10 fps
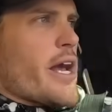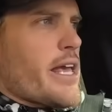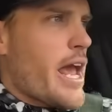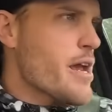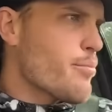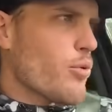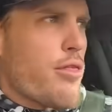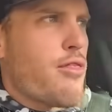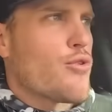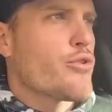like April
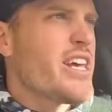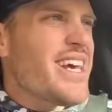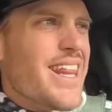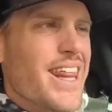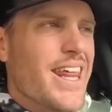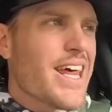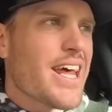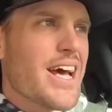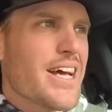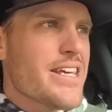30th,
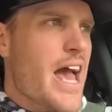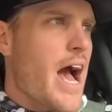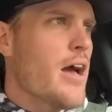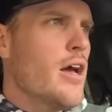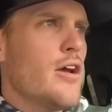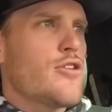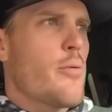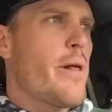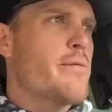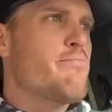yeah, there
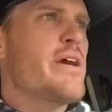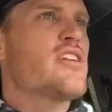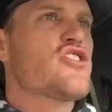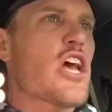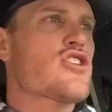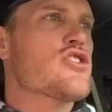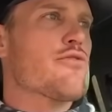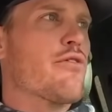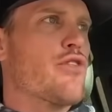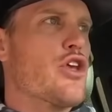are like big sections
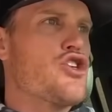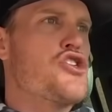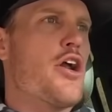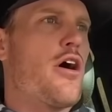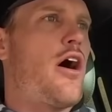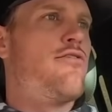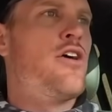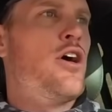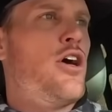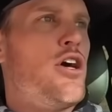of river that shut off
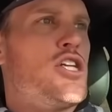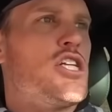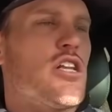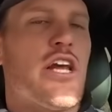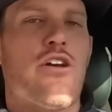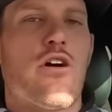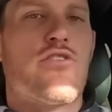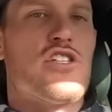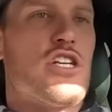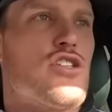to delayed
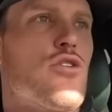harvesting.